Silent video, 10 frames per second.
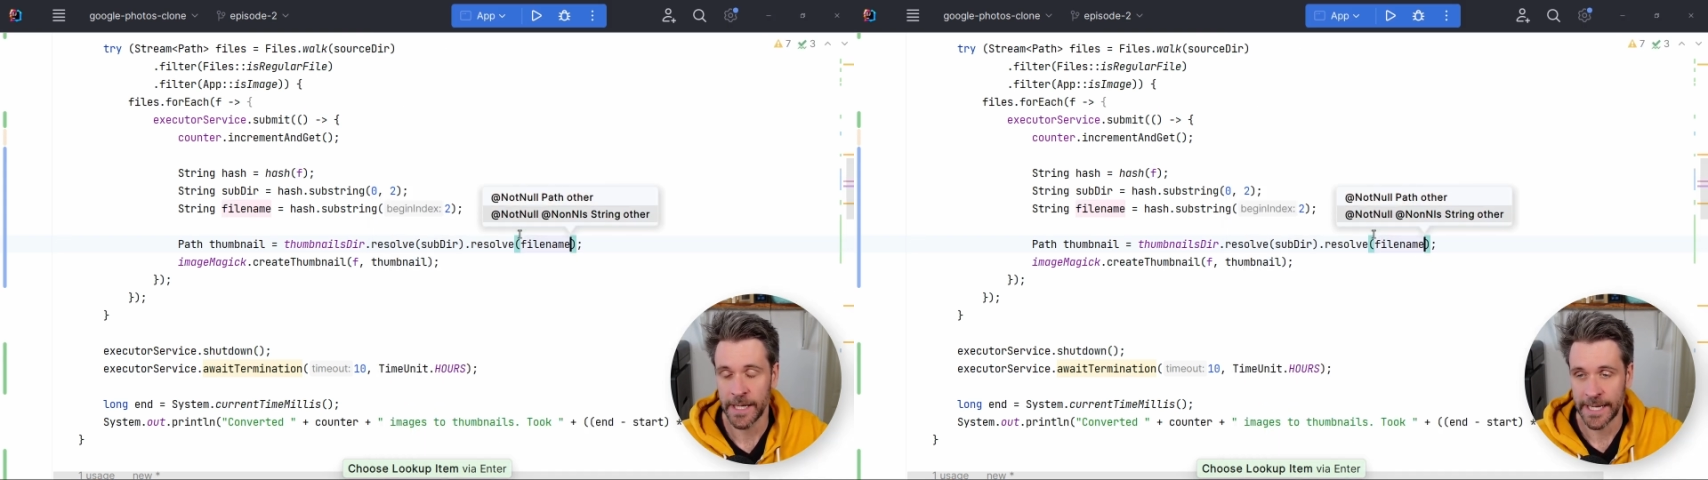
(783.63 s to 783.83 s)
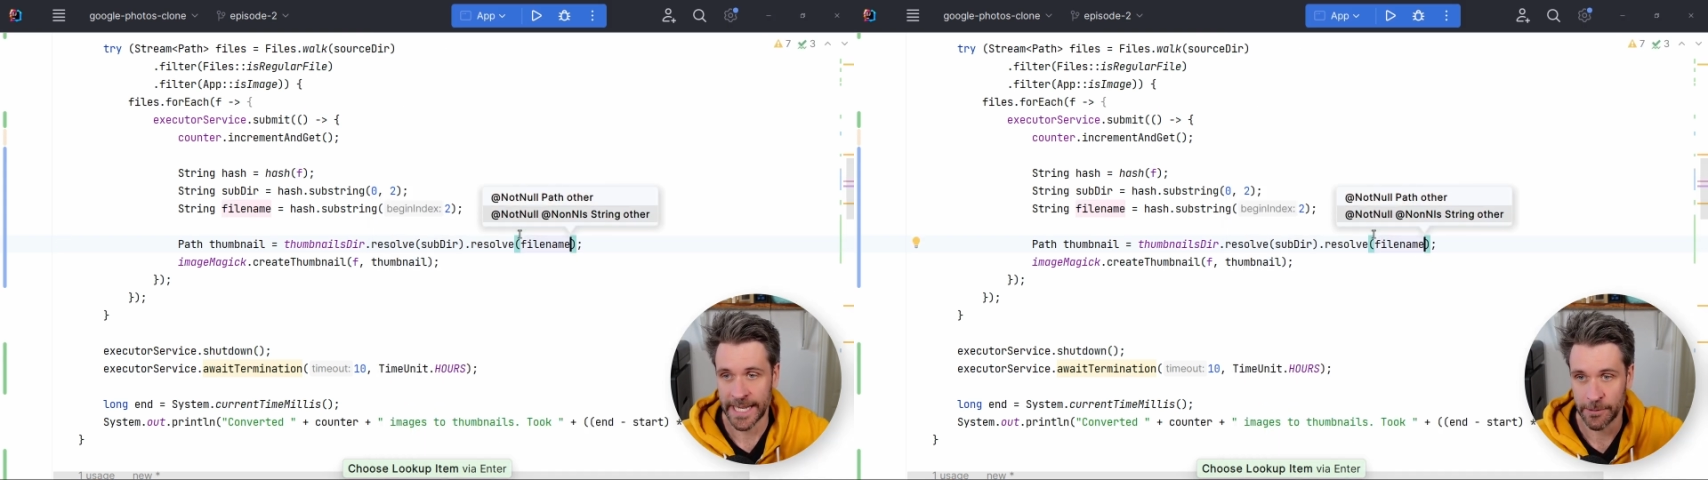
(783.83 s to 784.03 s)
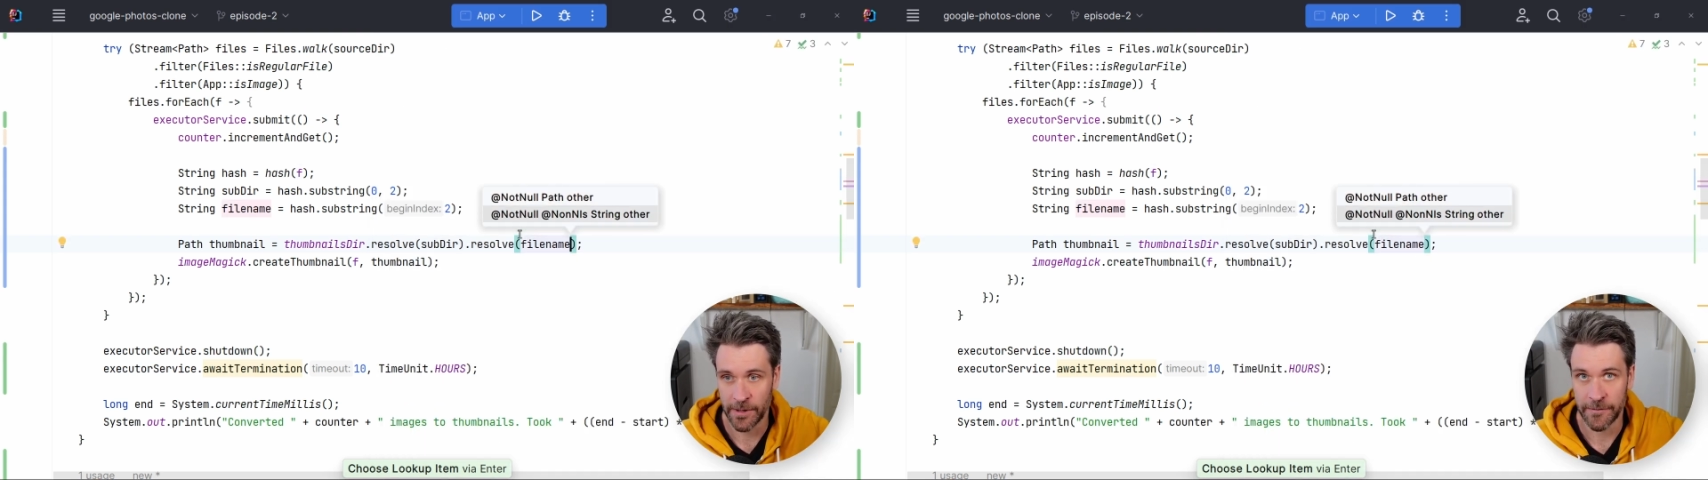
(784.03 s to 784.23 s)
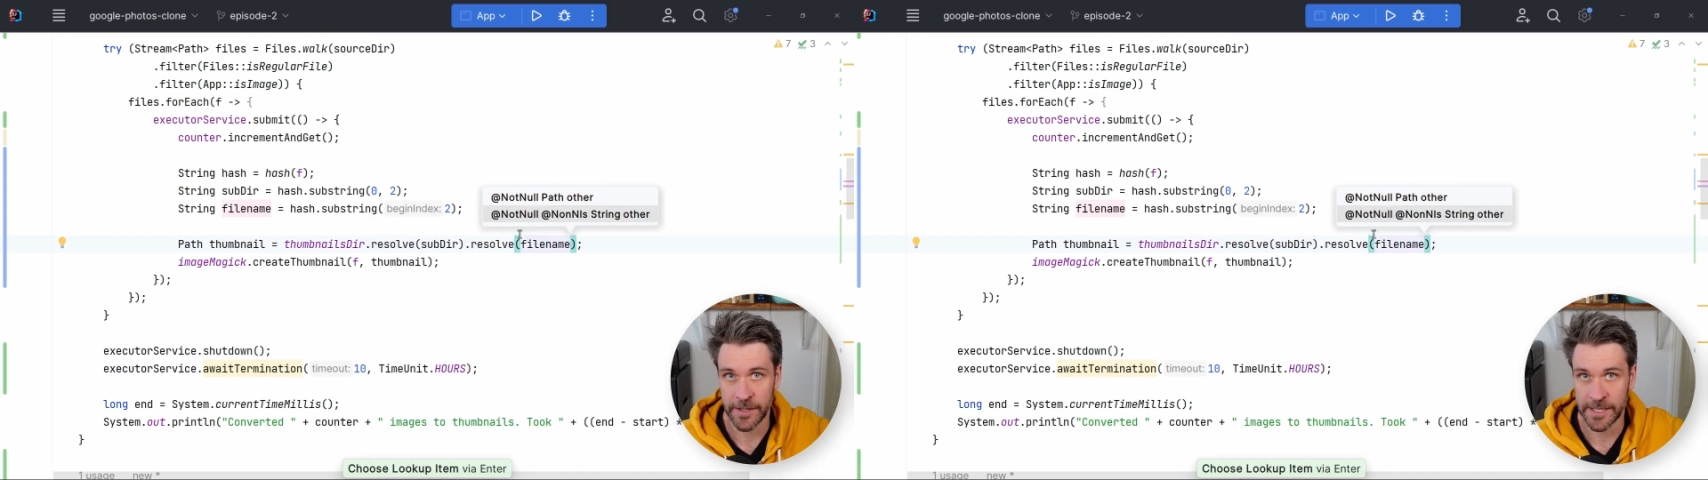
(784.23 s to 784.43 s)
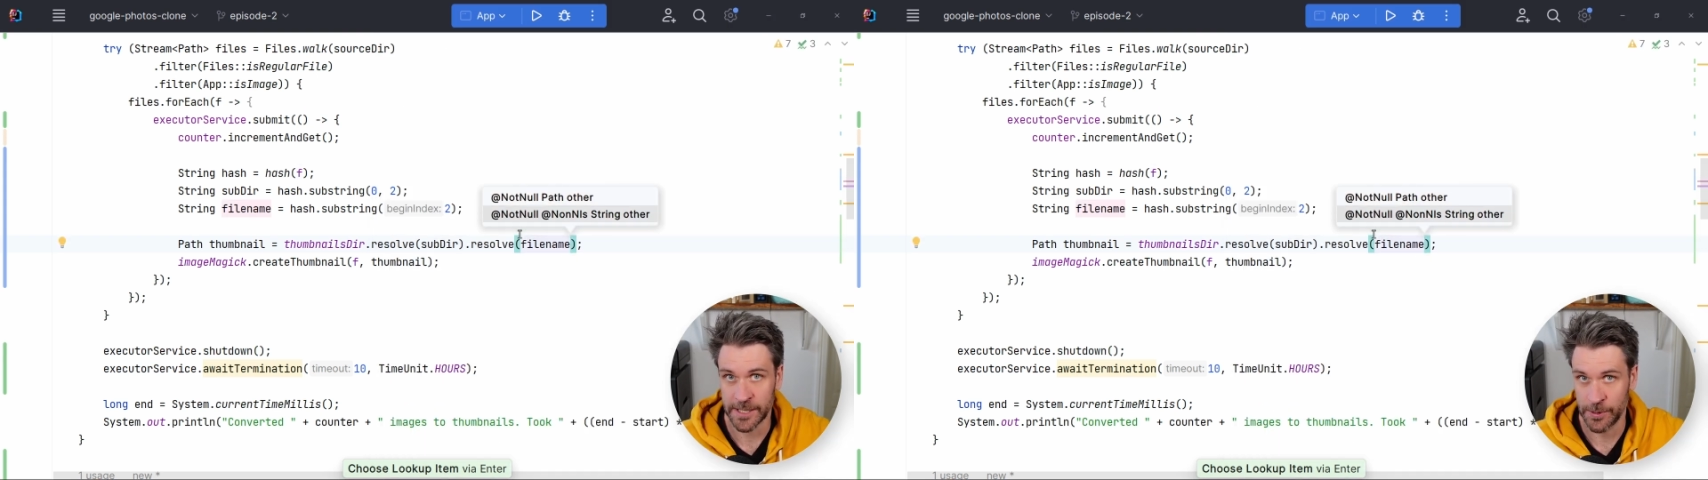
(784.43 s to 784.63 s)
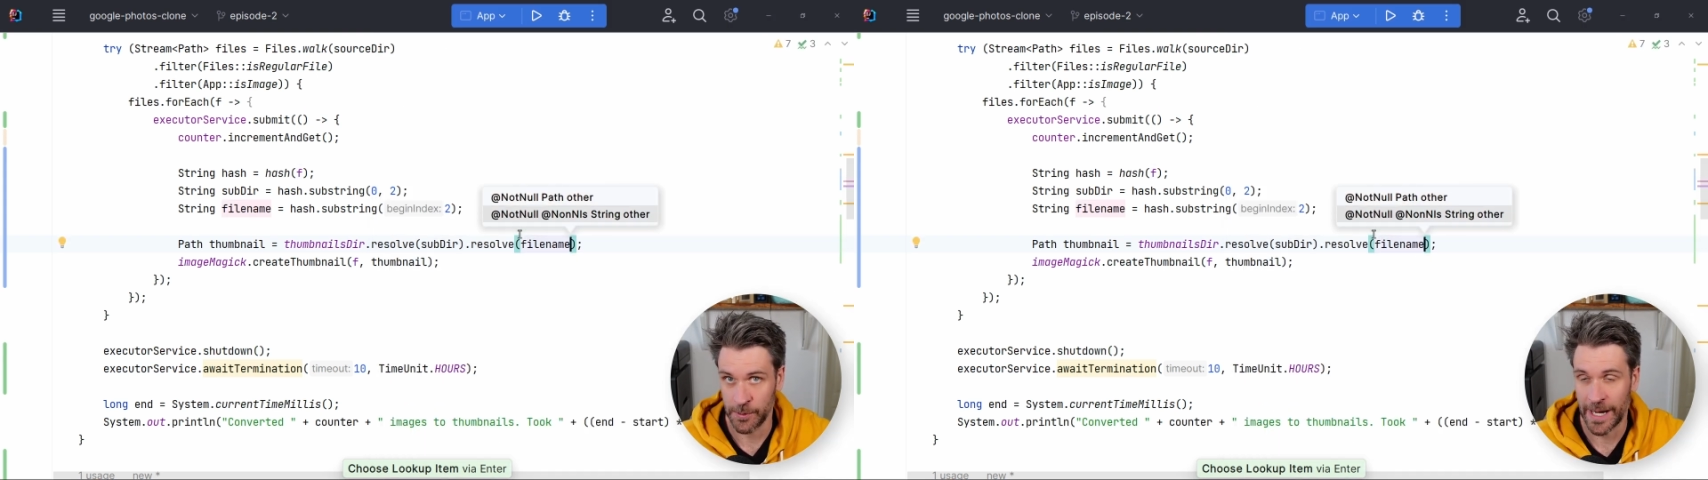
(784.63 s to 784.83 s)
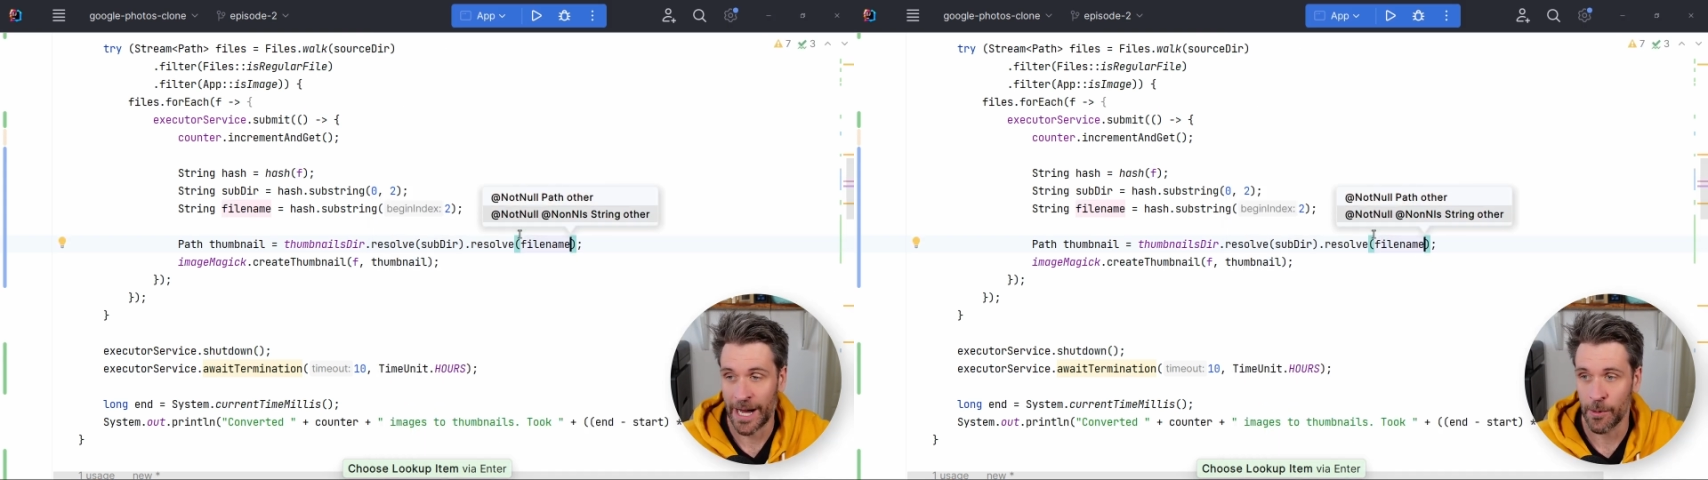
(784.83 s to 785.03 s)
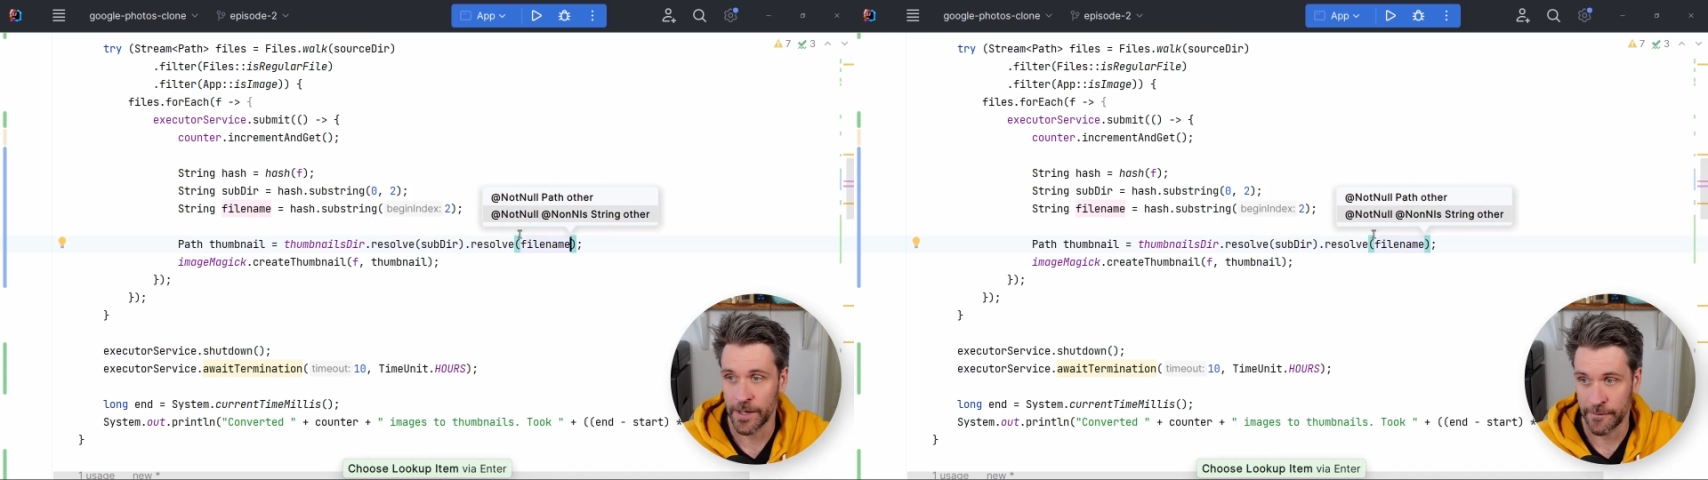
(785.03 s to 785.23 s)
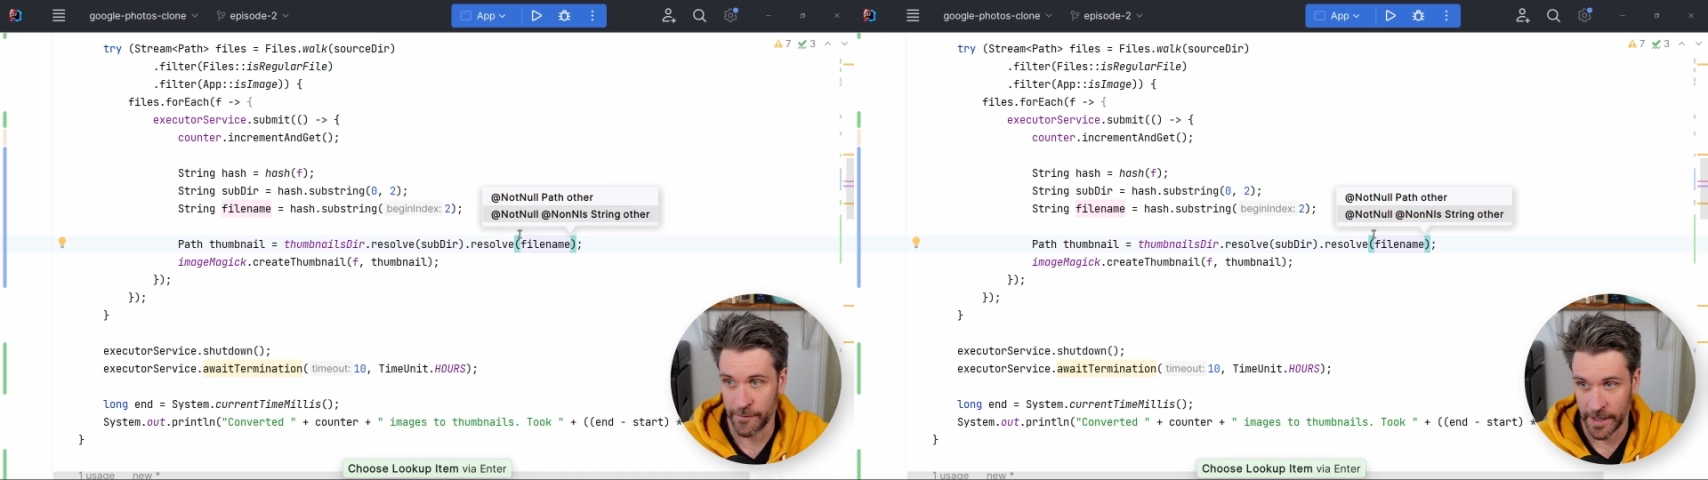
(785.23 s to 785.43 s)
get a reference to our